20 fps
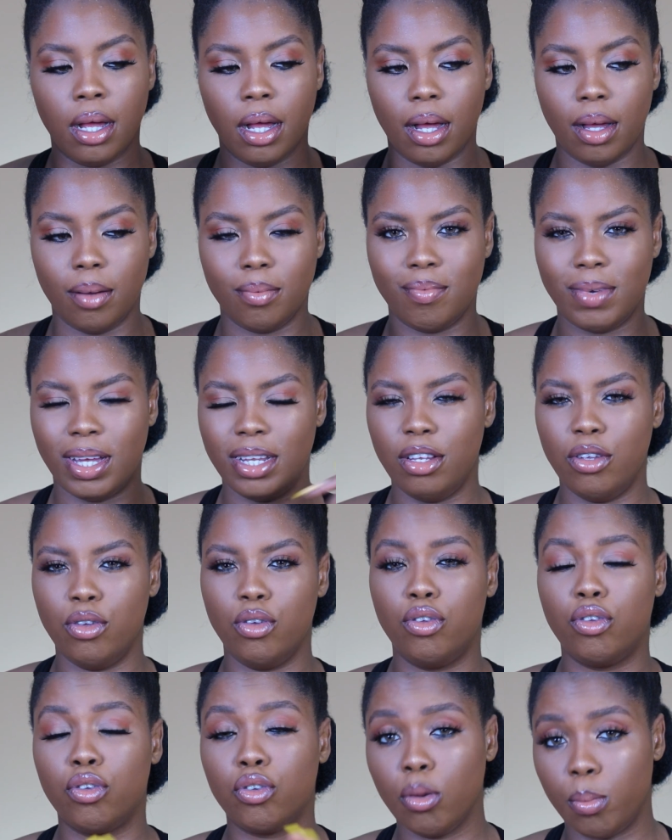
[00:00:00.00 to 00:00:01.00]
I didn't
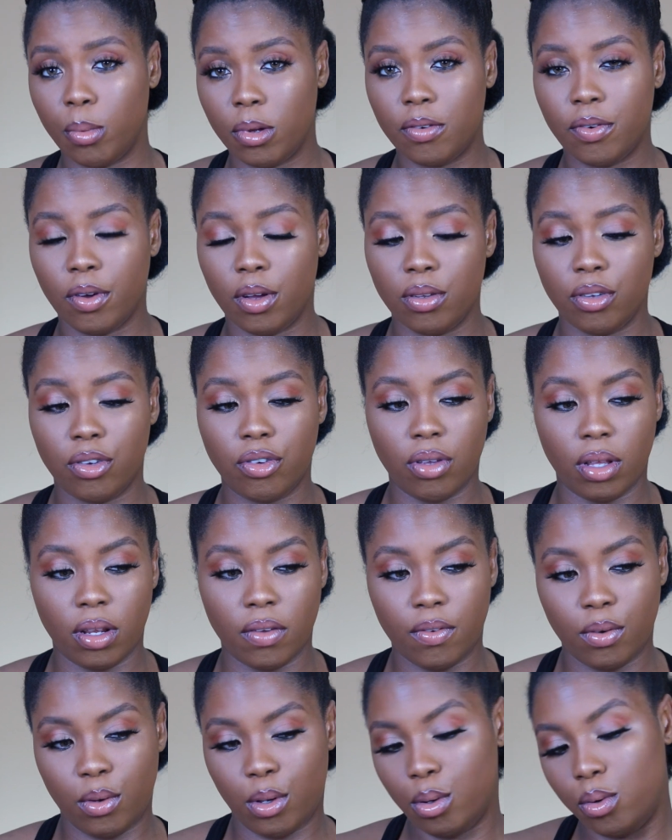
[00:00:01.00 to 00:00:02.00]
use so much foundation,
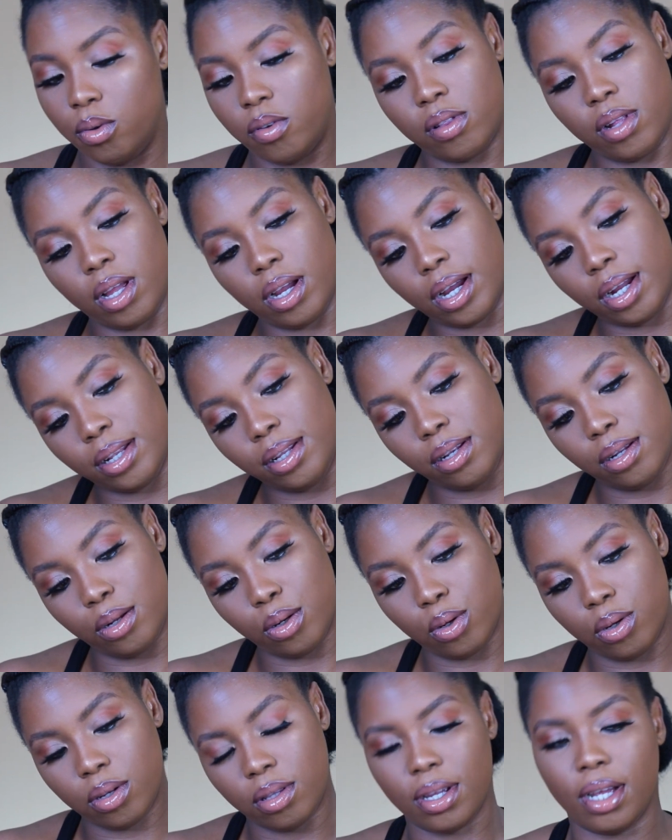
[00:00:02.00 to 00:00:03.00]
even though it looks like I did a
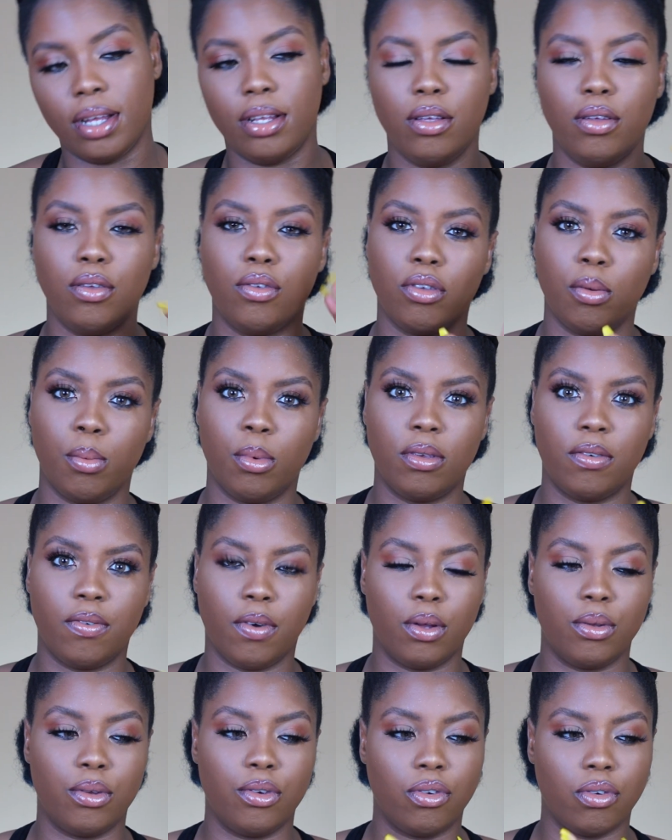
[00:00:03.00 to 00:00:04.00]
lot. I didn't use so much
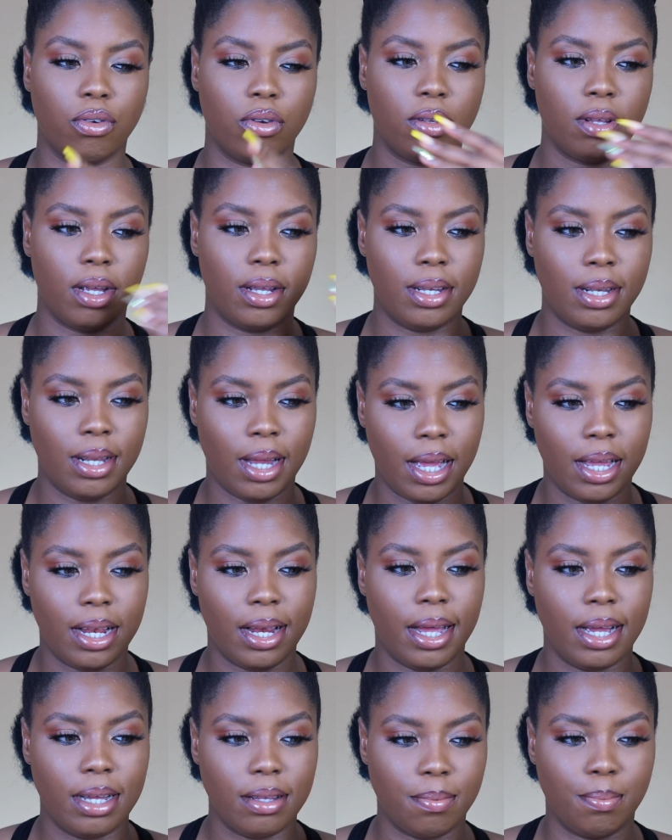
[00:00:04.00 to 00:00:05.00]
foundation. I didn't
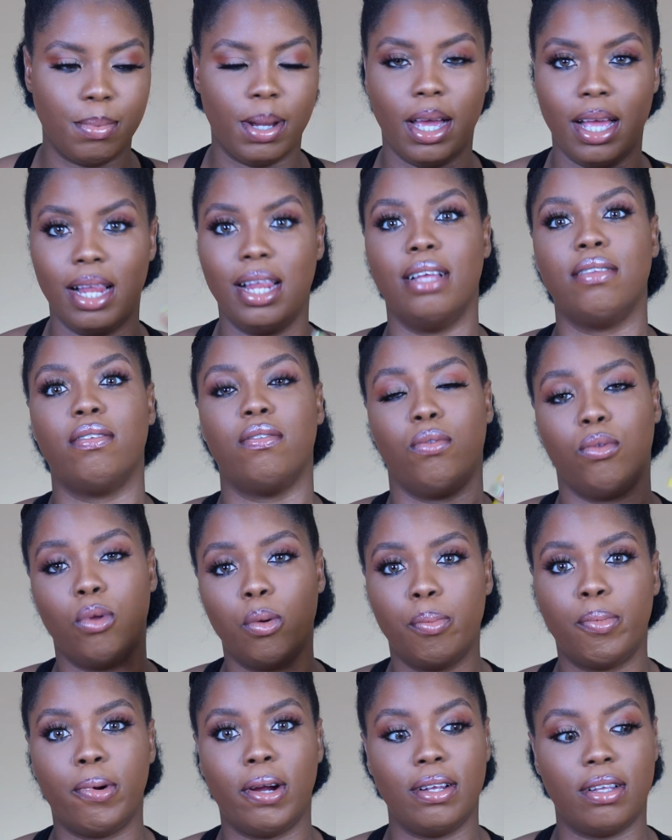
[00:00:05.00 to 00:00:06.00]
highlight. My highlight is
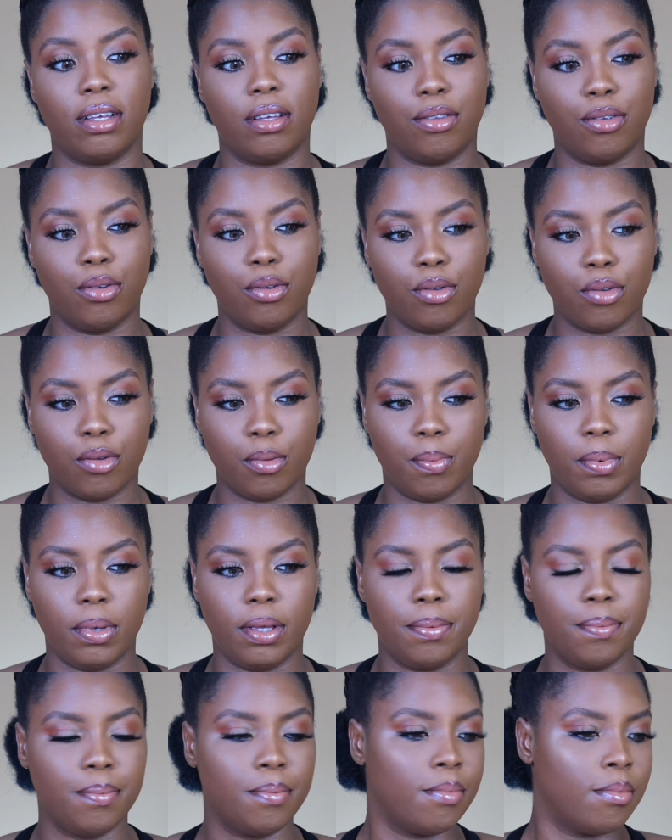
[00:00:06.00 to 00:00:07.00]
not bright as it used to
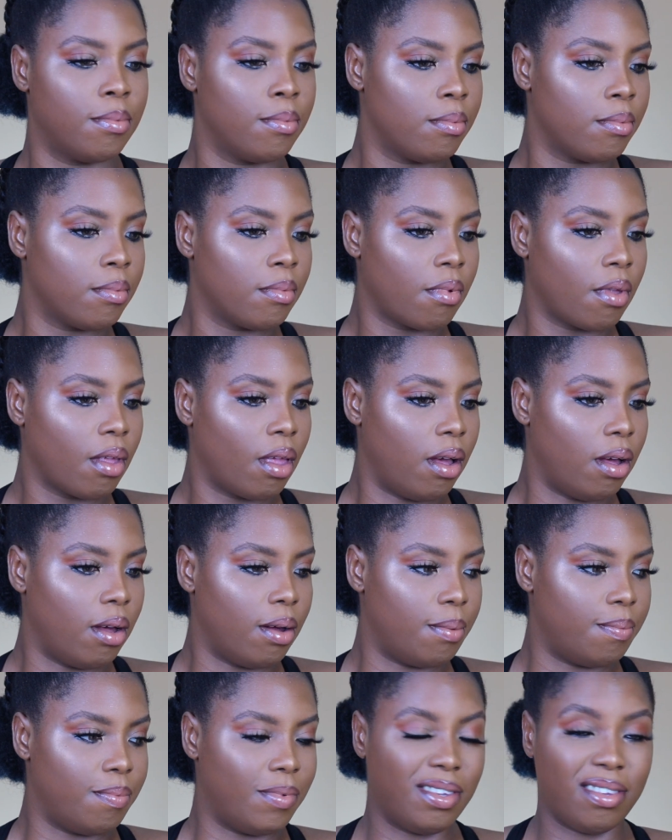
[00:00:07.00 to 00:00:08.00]
be.
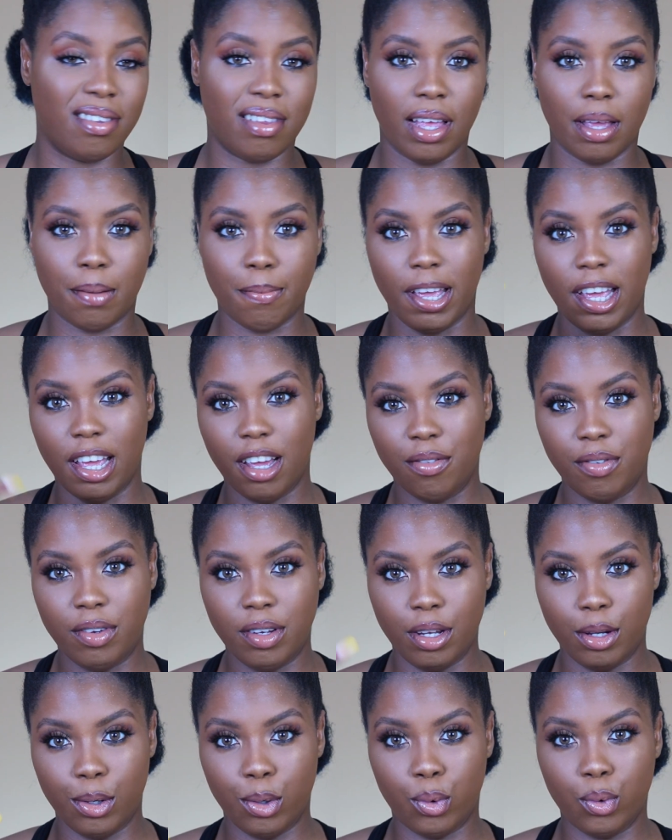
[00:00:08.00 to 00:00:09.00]
This is like my
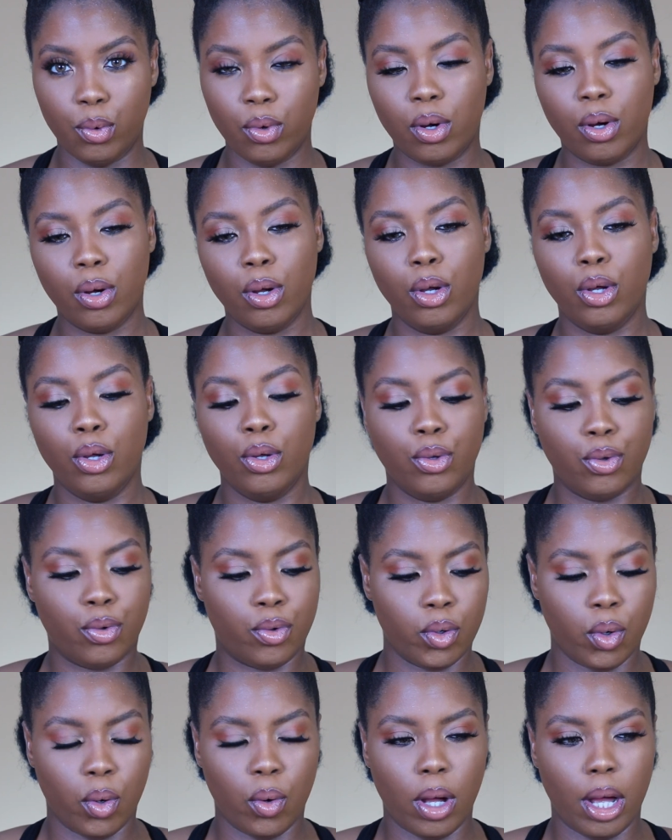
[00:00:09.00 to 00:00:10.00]
everyday look.
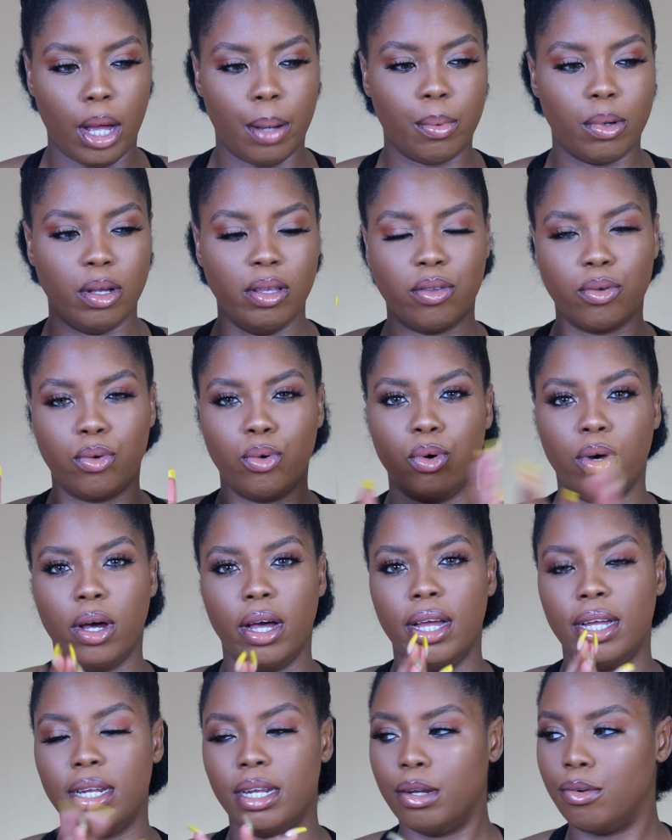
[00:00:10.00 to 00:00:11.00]
So I'm going to go
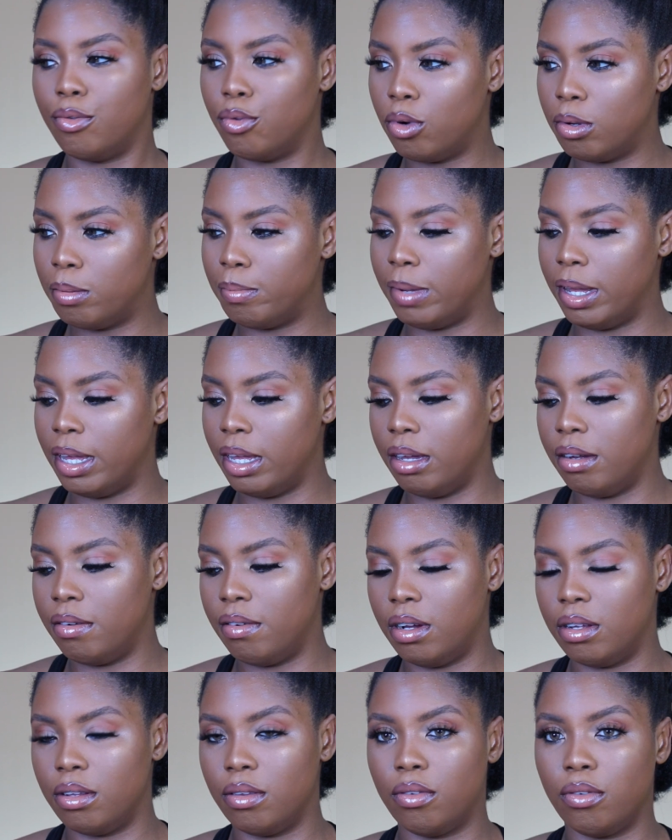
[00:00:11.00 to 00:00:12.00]
ahead and run my
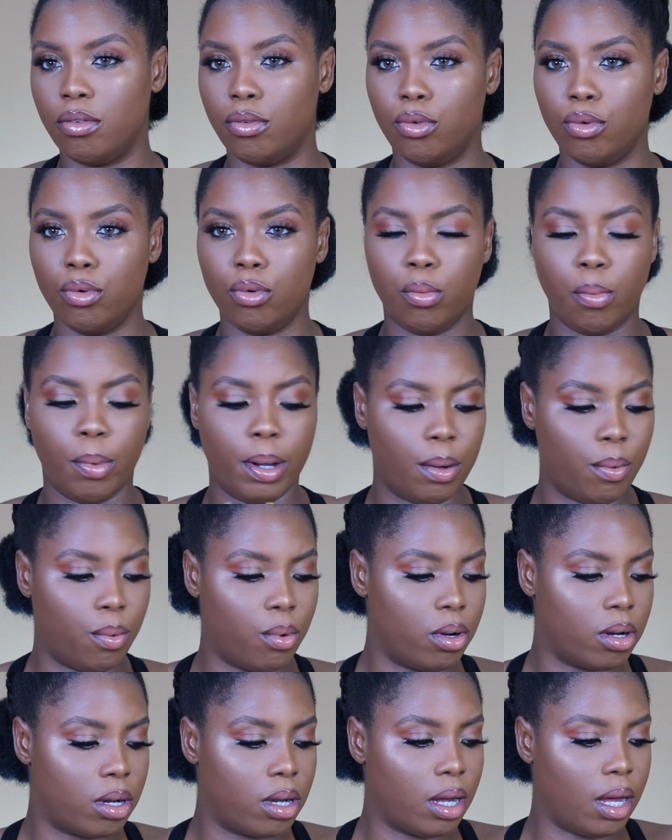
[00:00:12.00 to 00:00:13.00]
errands, do my
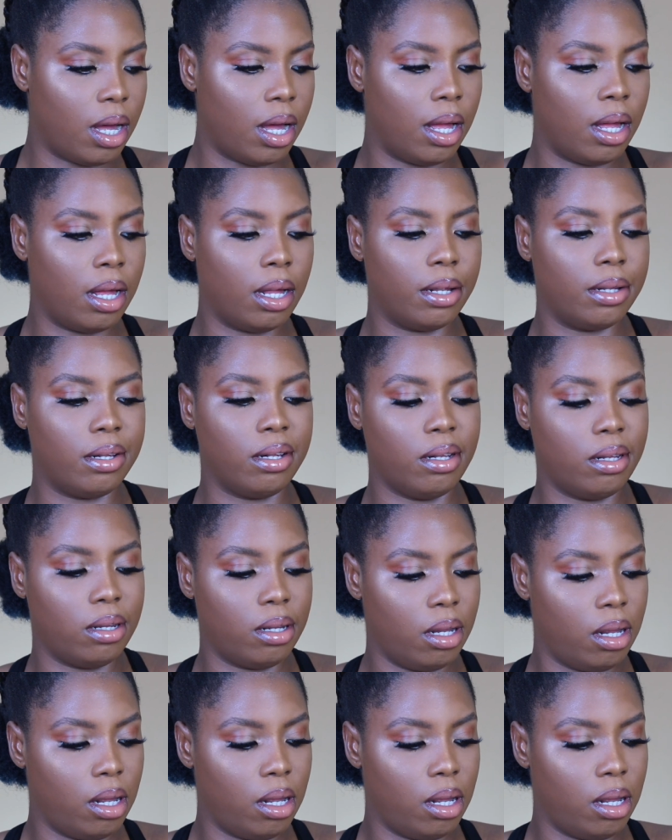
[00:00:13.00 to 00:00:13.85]
work, and